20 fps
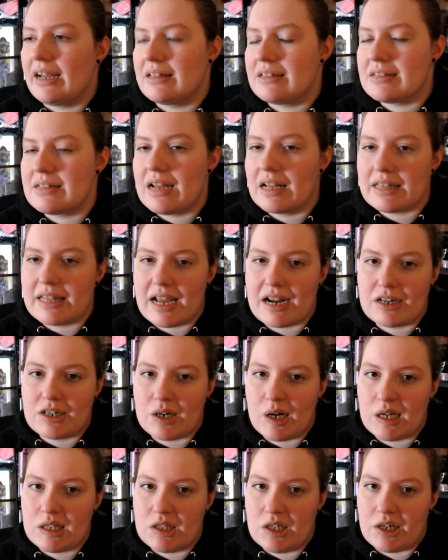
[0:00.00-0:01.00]
It's not that
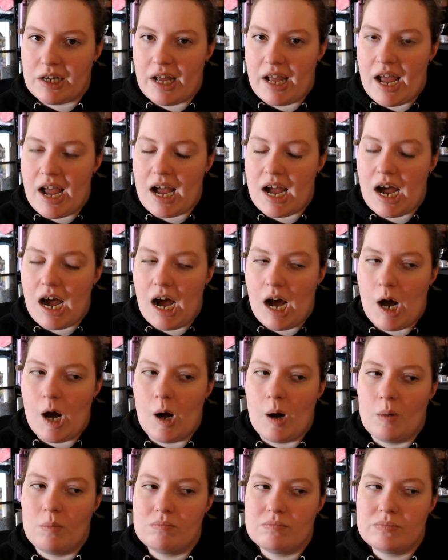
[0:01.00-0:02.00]
great looking,
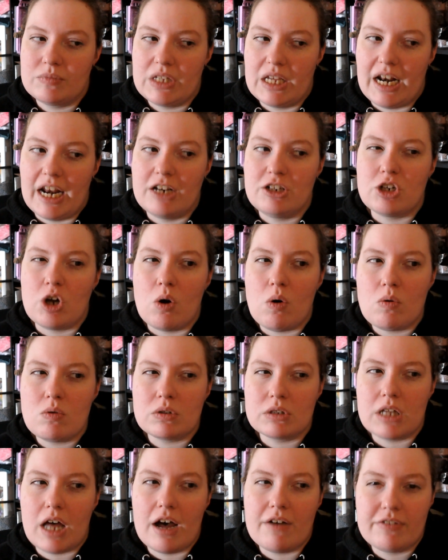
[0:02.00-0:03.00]
and I
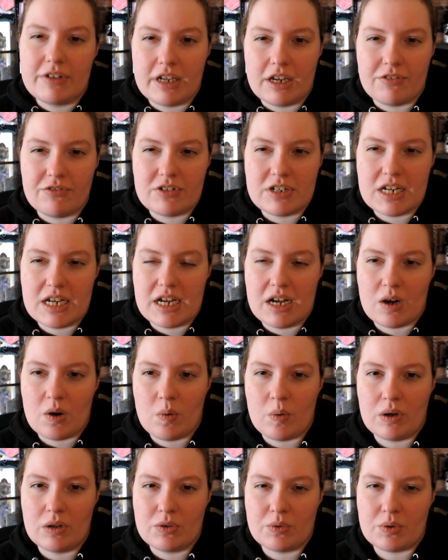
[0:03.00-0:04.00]
don't love gifting a
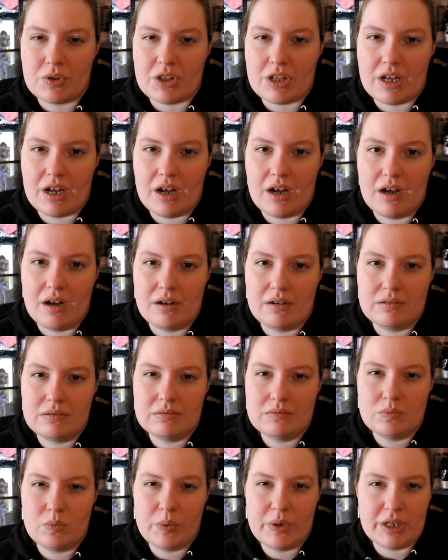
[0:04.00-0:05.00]
quilt with a
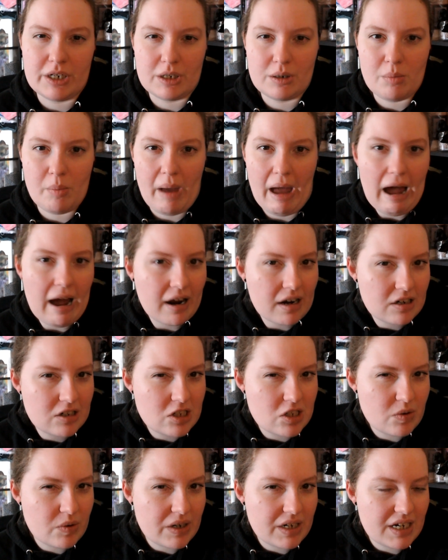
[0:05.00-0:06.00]
weird back
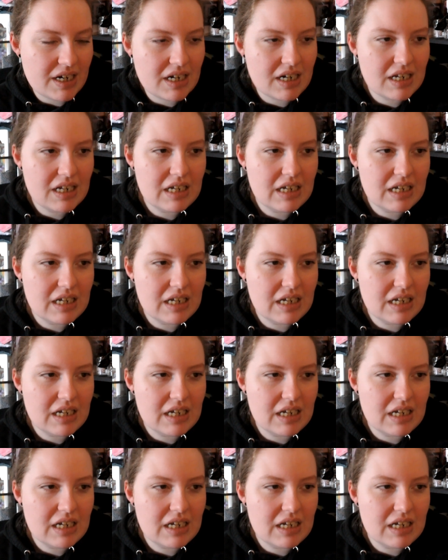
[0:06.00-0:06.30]
to it.